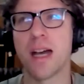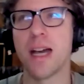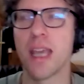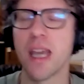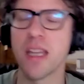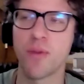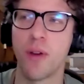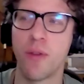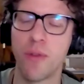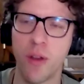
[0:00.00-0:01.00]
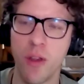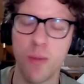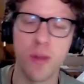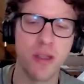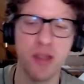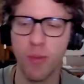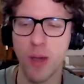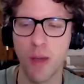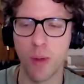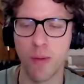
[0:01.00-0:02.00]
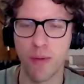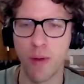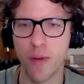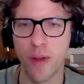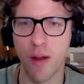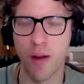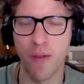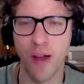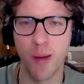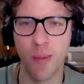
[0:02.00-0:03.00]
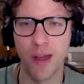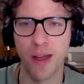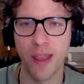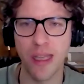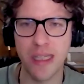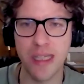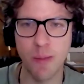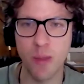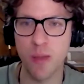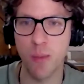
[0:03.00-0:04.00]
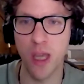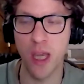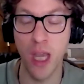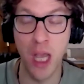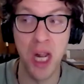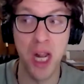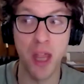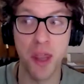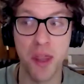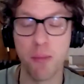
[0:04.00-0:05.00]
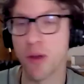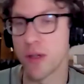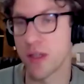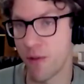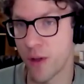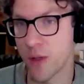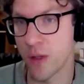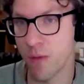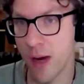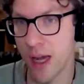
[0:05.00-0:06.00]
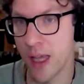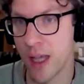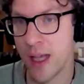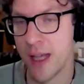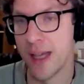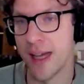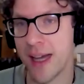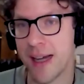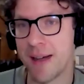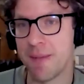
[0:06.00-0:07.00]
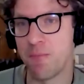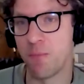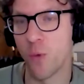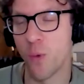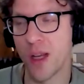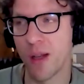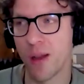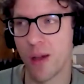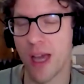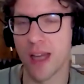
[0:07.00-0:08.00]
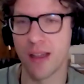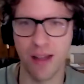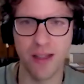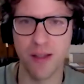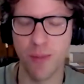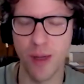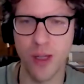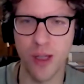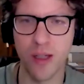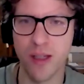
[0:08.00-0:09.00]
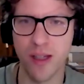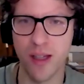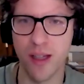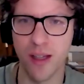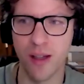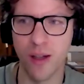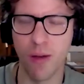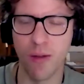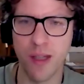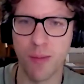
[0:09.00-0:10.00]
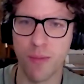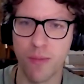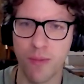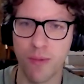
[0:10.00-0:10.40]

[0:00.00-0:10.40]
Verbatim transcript: I guess for humans, the way we've evolved in our environment, this seems to be the most efficient way. When you look at, as you've mentioned, you know, some